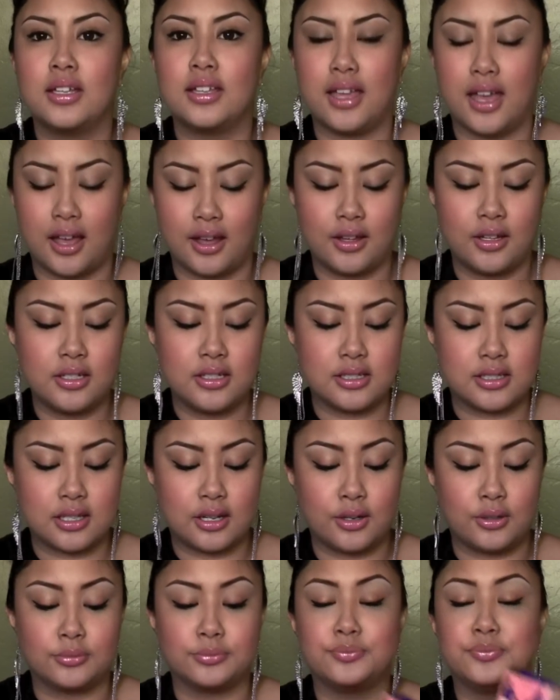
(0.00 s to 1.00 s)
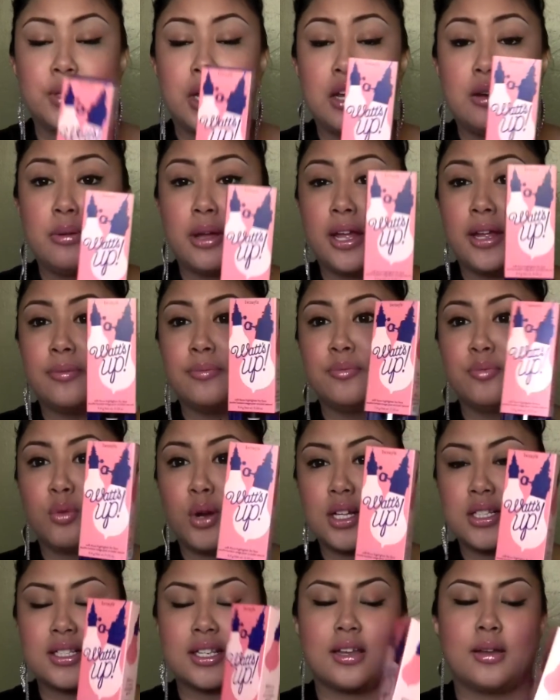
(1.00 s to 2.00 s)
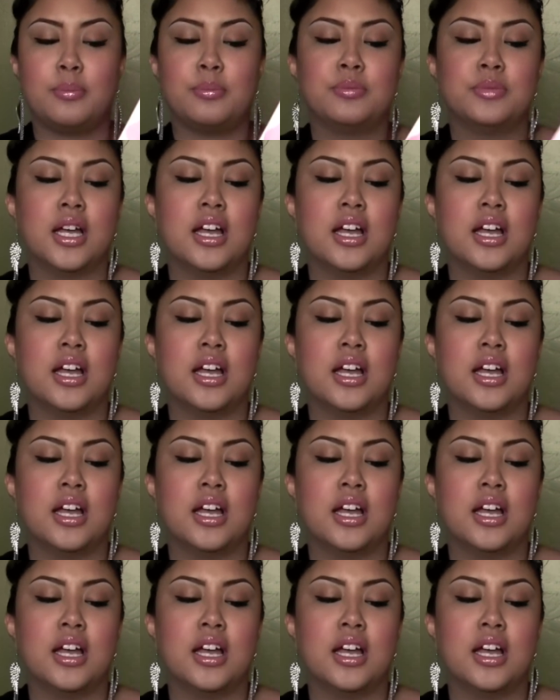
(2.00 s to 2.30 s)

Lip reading: Yeah, so, anyway, What's Up?